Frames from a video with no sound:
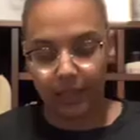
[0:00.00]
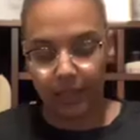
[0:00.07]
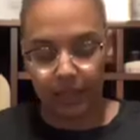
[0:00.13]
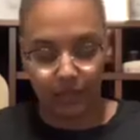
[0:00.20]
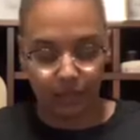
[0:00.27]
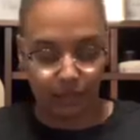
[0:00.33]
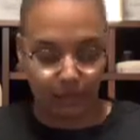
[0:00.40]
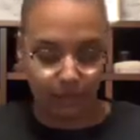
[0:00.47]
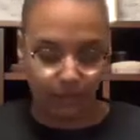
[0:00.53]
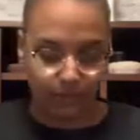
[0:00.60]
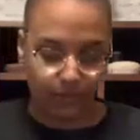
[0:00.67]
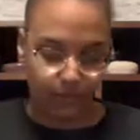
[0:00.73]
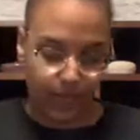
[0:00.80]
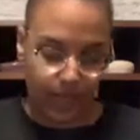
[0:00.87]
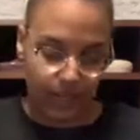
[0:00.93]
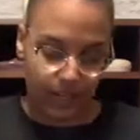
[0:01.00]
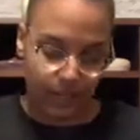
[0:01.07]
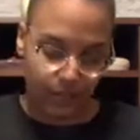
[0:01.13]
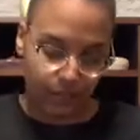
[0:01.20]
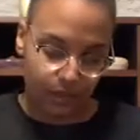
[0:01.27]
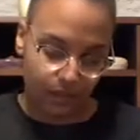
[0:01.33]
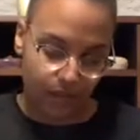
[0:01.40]
gonna wanna flatten it
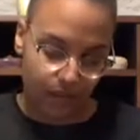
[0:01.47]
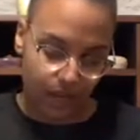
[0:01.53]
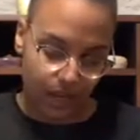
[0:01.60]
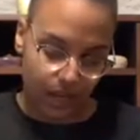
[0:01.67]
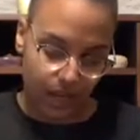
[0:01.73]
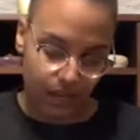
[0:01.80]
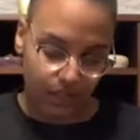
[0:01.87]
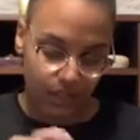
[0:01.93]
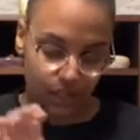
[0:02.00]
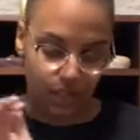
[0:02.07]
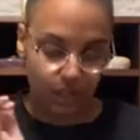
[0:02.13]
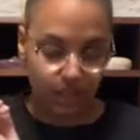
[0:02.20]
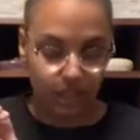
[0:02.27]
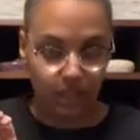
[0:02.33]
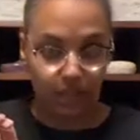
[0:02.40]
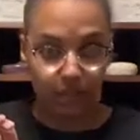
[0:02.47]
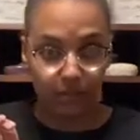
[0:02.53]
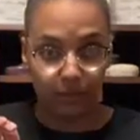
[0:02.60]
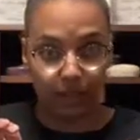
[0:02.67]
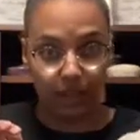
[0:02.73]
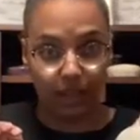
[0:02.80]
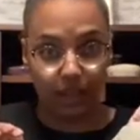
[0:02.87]
between your hands just a little
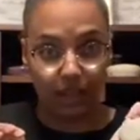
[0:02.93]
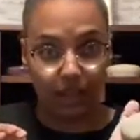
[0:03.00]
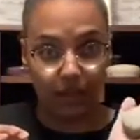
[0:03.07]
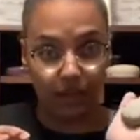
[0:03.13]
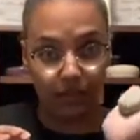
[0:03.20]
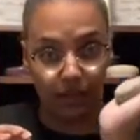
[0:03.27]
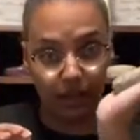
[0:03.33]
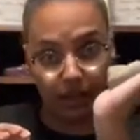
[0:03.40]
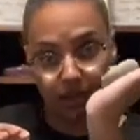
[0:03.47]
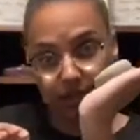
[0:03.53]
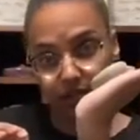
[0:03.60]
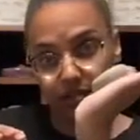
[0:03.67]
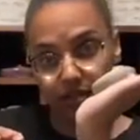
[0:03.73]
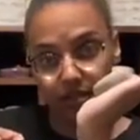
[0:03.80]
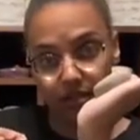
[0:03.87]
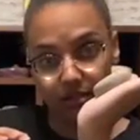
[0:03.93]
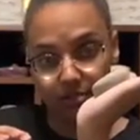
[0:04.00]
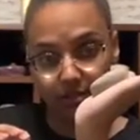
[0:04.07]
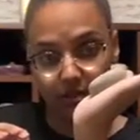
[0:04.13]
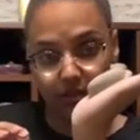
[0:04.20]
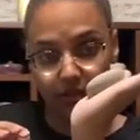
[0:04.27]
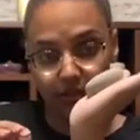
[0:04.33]
bit, not all the way. See, we
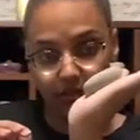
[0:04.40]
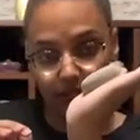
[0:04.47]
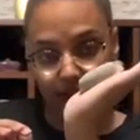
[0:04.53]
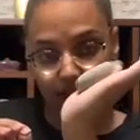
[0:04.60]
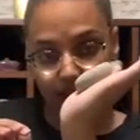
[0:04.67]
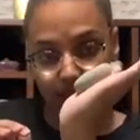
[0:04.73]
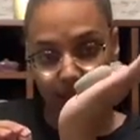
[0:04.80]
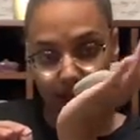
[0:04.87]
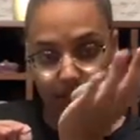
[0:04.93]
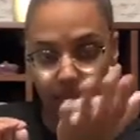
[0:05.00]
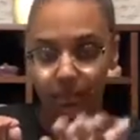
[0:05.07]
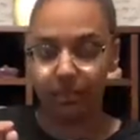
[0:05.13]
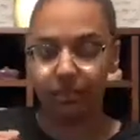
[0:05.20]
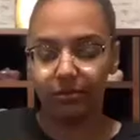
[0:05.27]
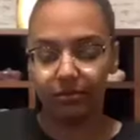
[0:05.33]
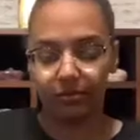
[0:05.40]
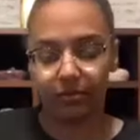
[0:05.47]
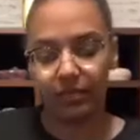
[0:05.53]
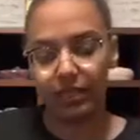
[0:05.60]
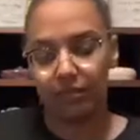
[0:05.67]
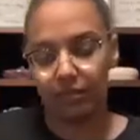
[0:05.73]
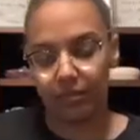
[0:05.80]
still have like a kind of fat cookie.
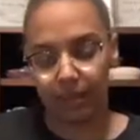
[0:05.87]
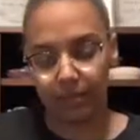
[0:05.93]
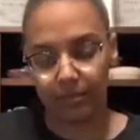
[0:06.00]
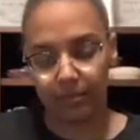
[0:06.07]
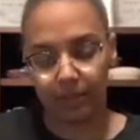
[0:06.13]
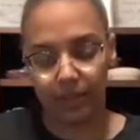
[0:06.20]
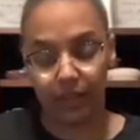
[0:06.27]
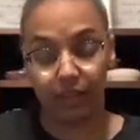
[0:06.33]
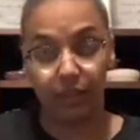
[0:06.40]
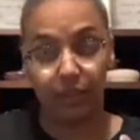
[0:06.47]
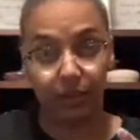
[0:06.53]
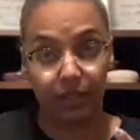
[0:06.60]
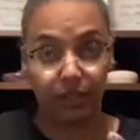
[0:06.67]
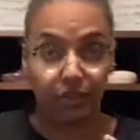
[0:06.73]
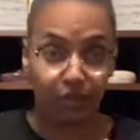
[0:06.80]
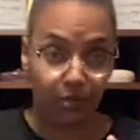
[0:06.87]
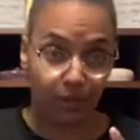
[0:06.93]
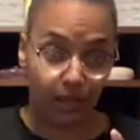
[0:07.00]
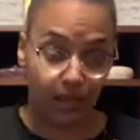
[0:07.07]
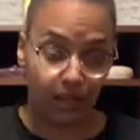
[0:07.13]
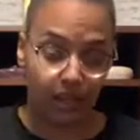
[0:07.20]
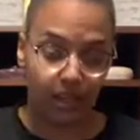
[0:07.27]
This one might be a little bit too
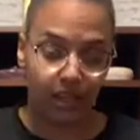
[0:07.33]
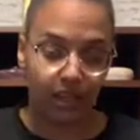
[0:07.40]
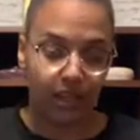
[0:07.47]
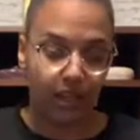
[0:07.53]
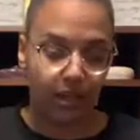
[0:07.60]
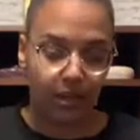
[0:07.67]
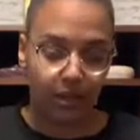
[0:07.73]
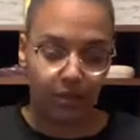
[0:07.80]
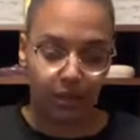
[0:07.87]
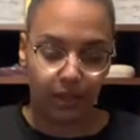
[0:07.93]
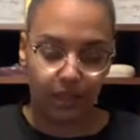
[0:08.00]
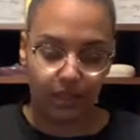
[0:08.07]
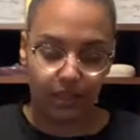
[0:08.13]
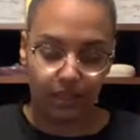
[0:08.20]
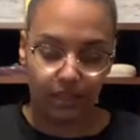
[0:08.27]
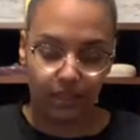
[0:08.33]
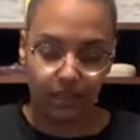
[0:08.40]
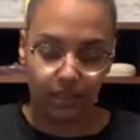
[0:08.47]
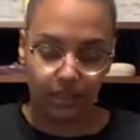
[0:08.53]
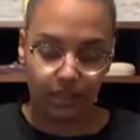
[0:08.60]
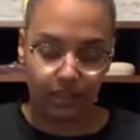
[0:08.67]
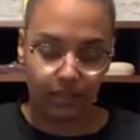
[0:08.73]
big because
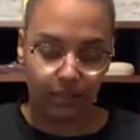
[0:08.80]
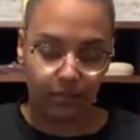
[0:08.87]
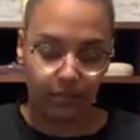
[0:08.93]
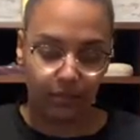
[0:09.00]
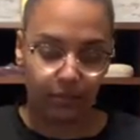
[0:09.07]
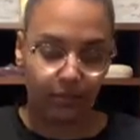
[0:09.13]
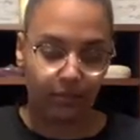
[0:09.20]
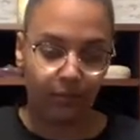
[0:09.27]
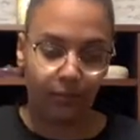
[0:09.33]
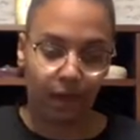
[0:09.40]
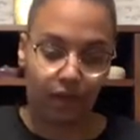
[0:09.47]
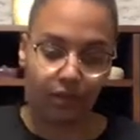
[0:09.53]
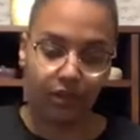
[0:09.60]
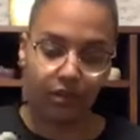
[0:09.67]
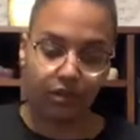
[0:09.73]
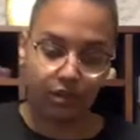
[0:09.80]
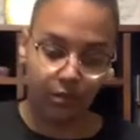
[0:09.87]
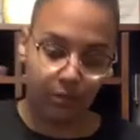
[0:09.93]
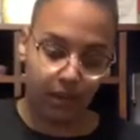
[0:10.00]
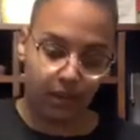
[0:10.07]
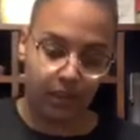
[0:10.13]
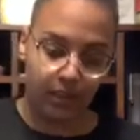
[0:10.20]
whenever you do
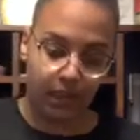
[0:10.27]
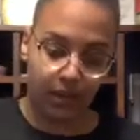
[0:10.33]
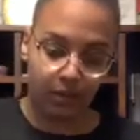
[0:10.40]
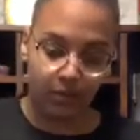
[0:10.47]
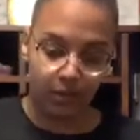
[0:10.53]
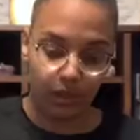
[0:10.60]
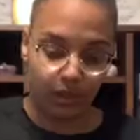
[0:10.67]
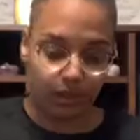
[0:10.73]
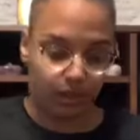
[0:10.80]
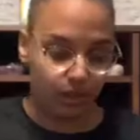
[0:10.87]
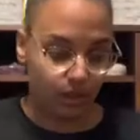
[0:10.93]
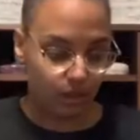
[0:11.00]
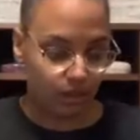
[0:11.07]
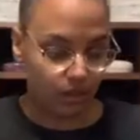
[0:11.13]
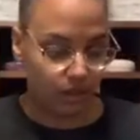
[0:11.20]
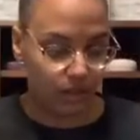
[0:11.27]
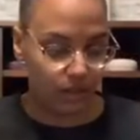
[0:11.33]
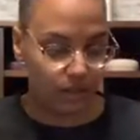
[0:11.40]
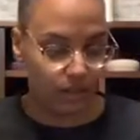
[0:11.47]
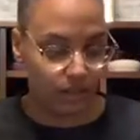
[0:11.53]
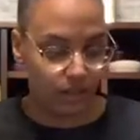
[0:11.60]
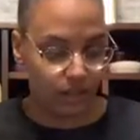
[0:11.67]
press down with your
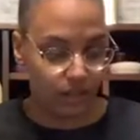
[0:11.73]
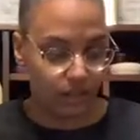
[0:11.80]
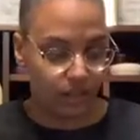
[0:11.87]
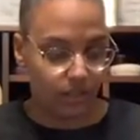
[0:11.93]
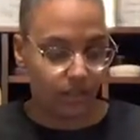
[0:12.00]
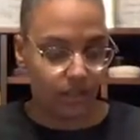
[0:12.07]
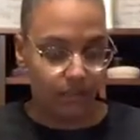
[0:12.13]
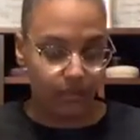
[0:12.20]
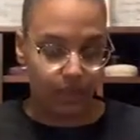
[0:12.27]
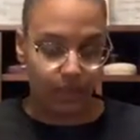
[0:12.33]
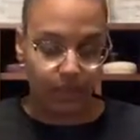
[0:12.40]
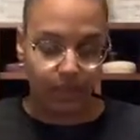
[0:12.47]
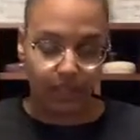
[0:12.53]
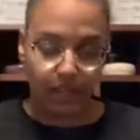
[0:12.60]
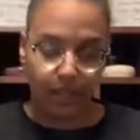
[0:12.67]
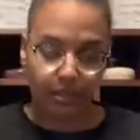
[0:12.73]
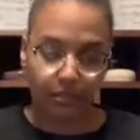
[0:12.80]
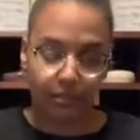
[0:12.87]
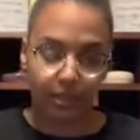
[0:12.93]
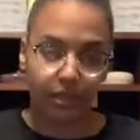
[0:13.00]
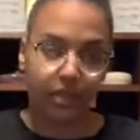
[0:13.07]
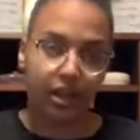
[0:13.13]
Bisque stamp,
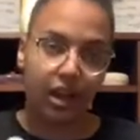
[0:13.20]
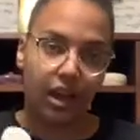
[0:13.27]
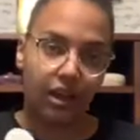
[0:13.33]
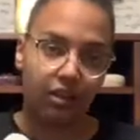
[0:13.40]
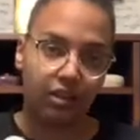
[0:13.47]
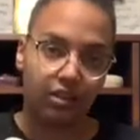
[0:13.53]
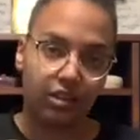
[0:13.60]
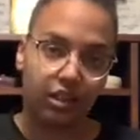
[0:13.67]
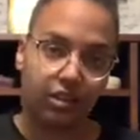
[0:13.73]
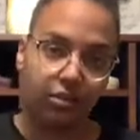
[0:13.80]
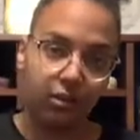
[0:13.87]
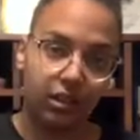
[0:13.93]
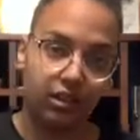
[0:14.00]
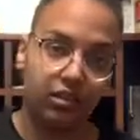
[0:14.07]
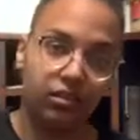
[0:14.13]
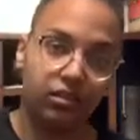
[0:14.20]
I'll use this one,